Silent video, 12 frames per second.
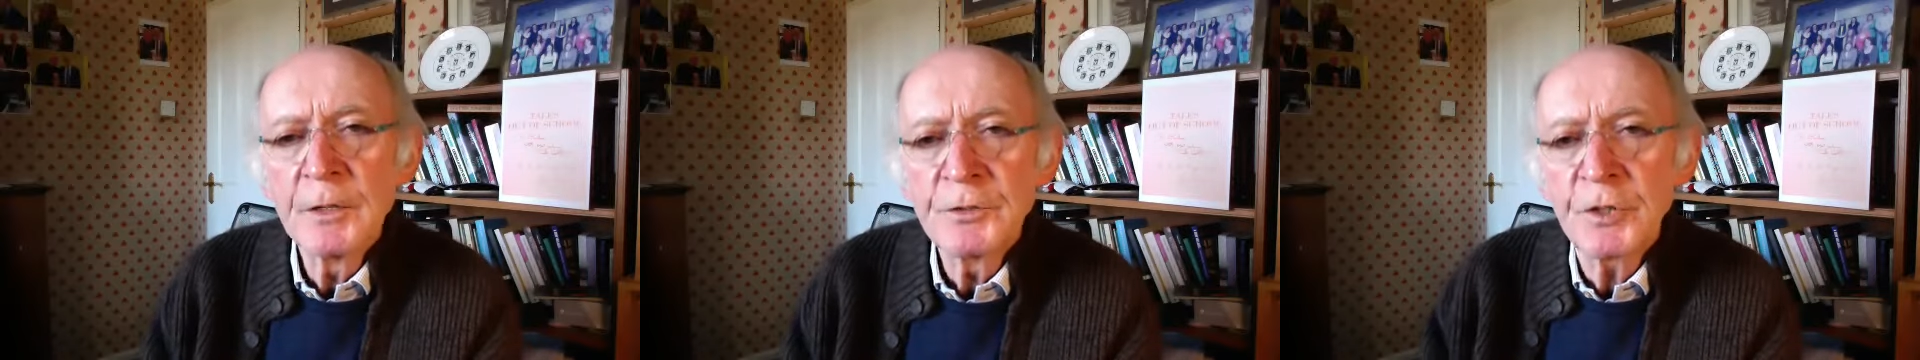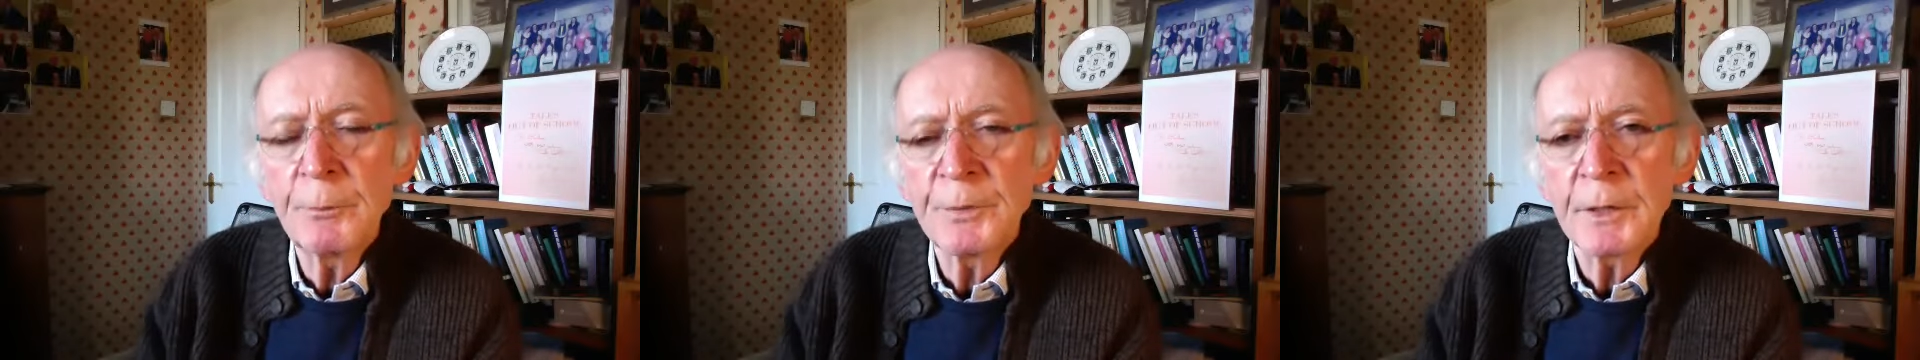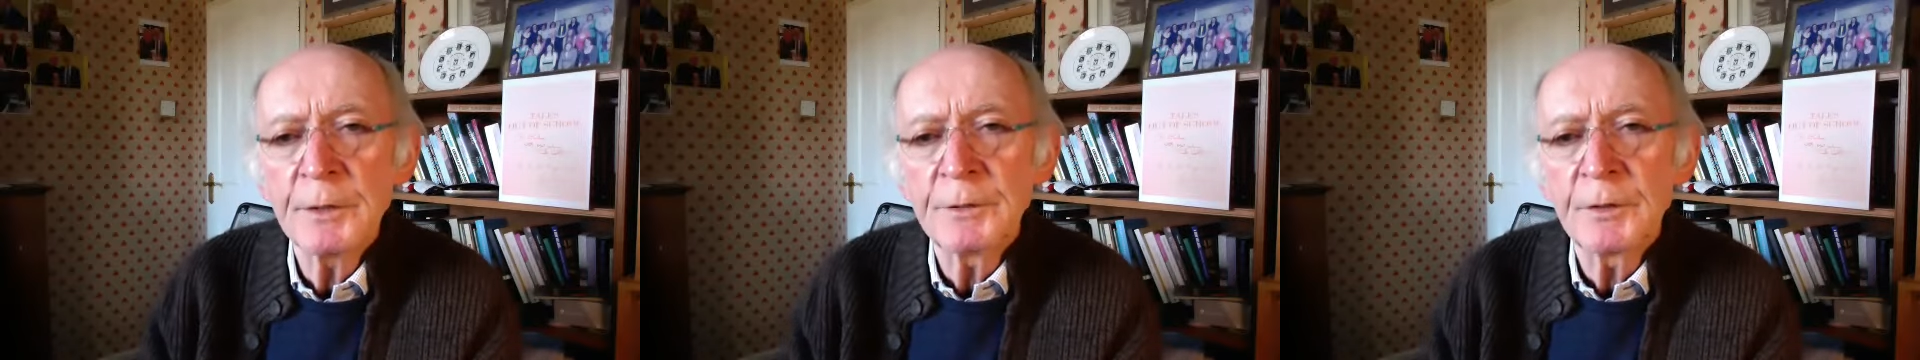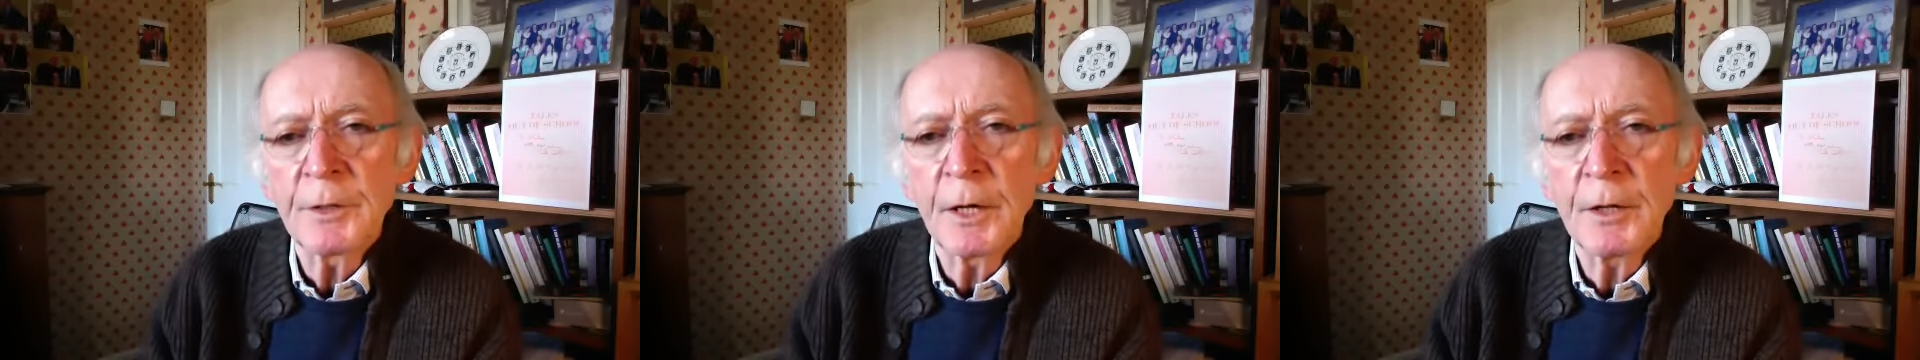jumped
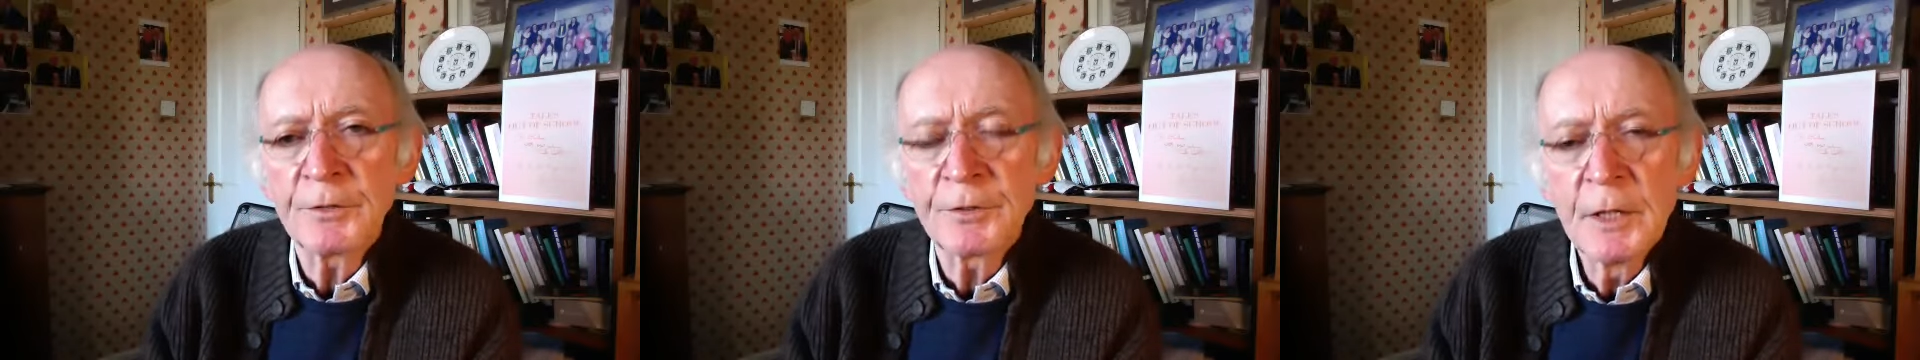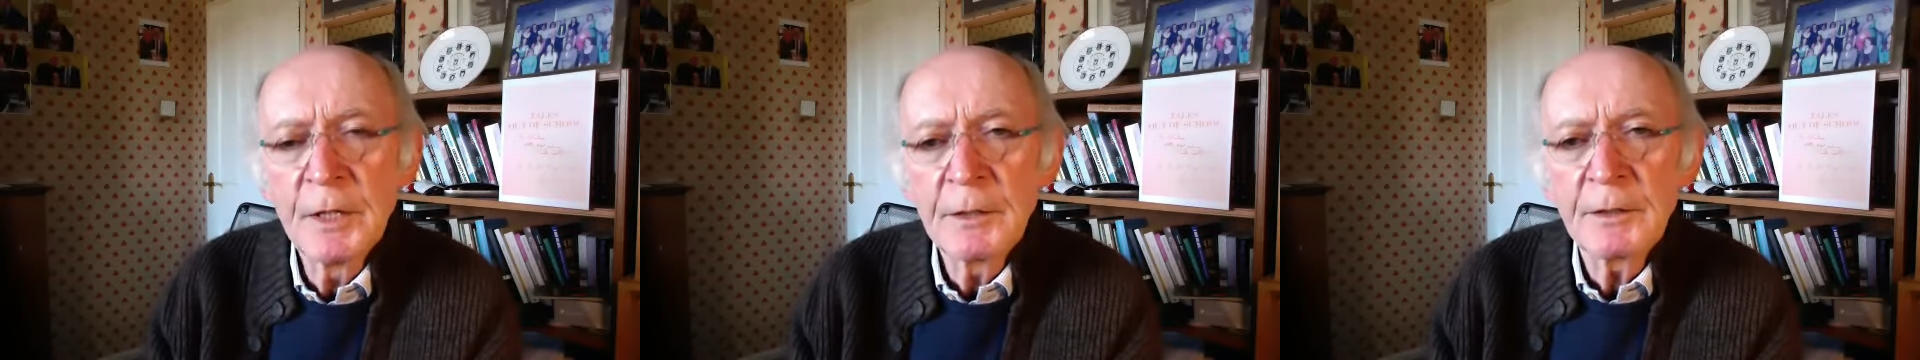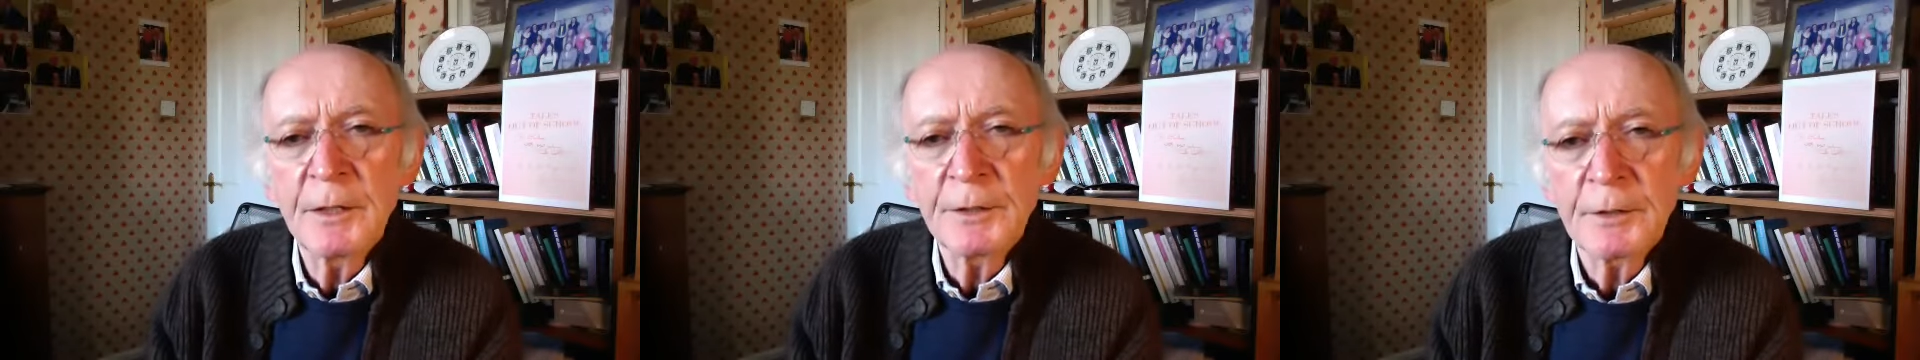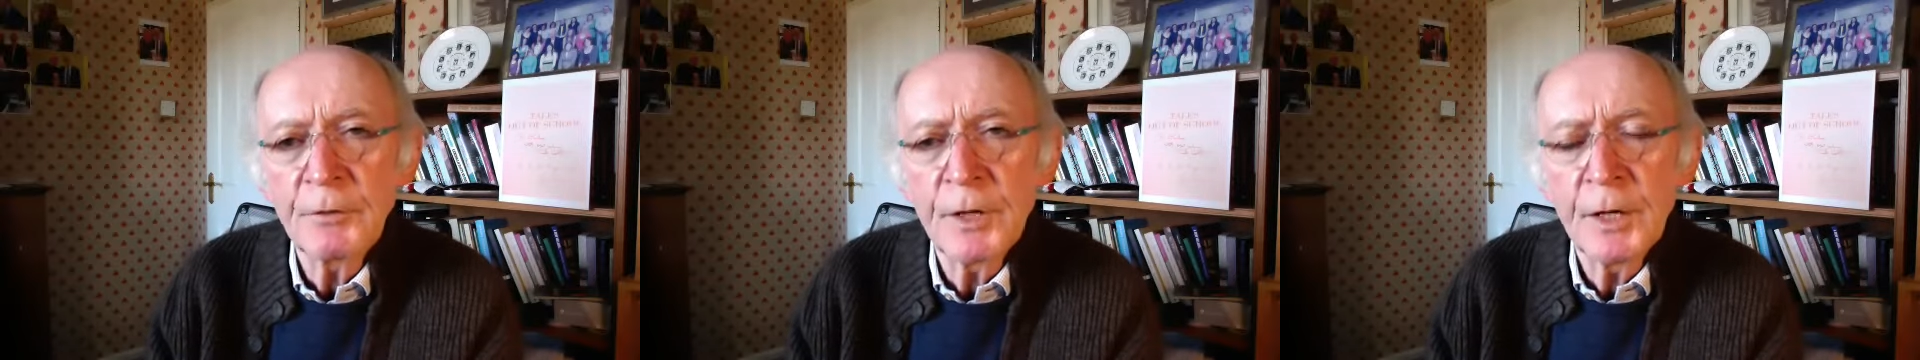into the house, got
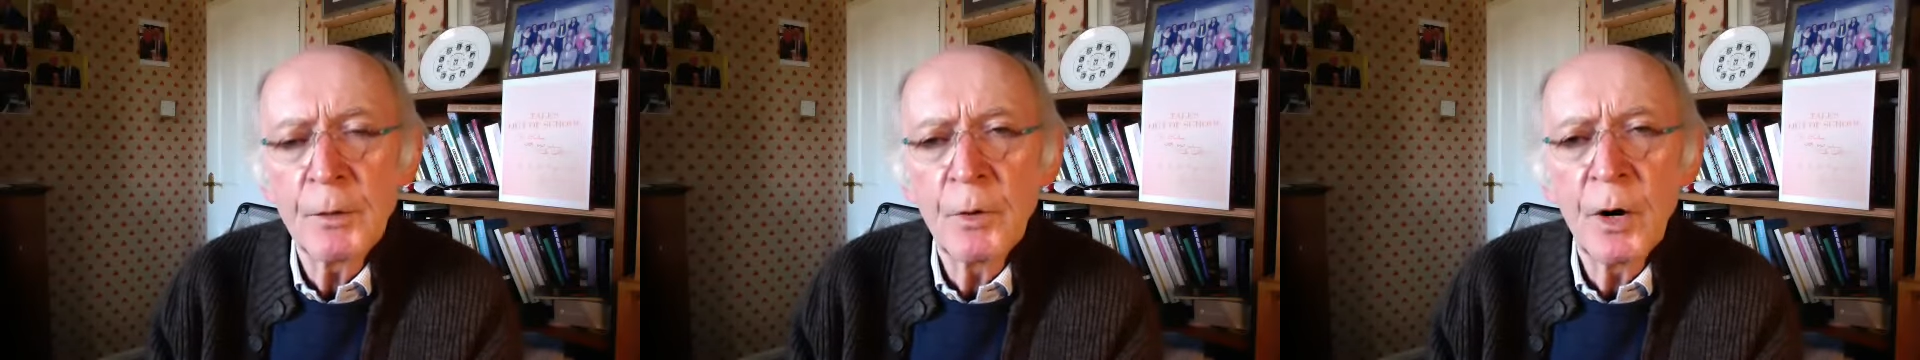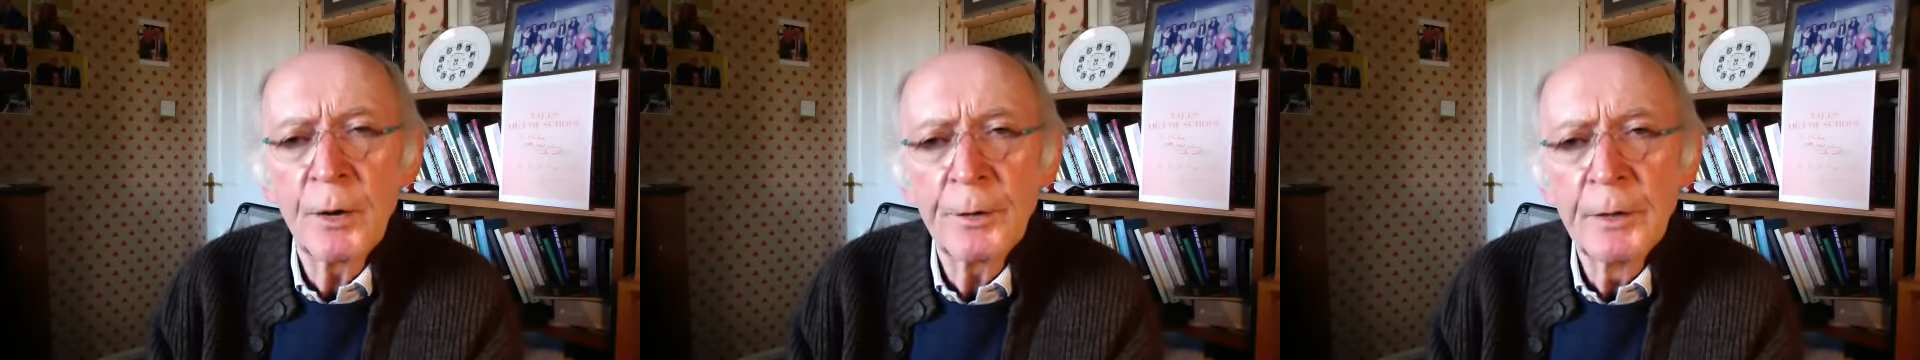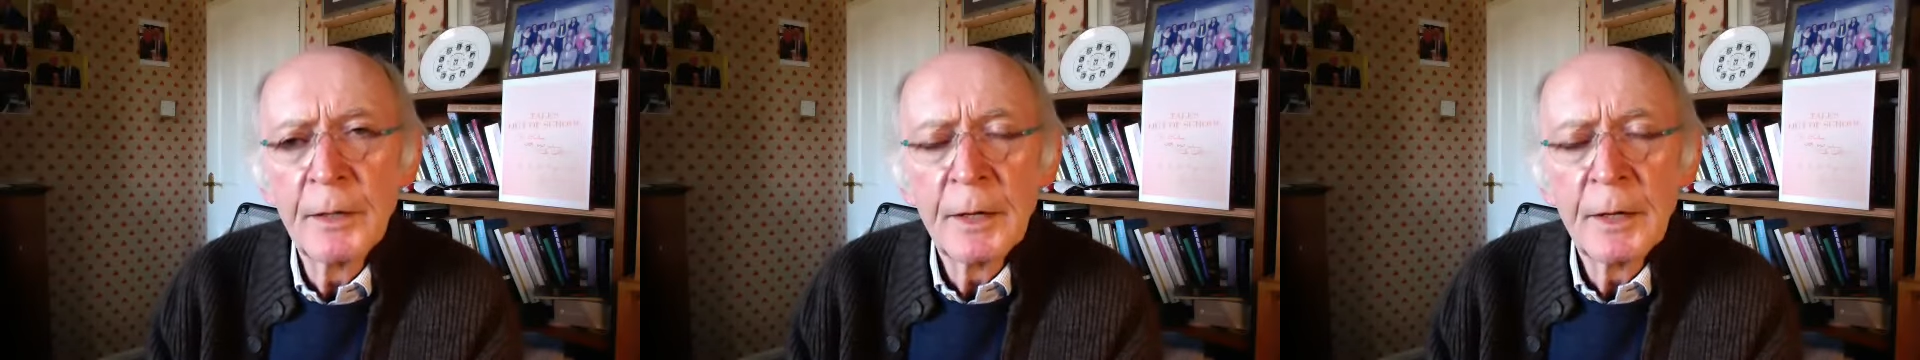the radio on,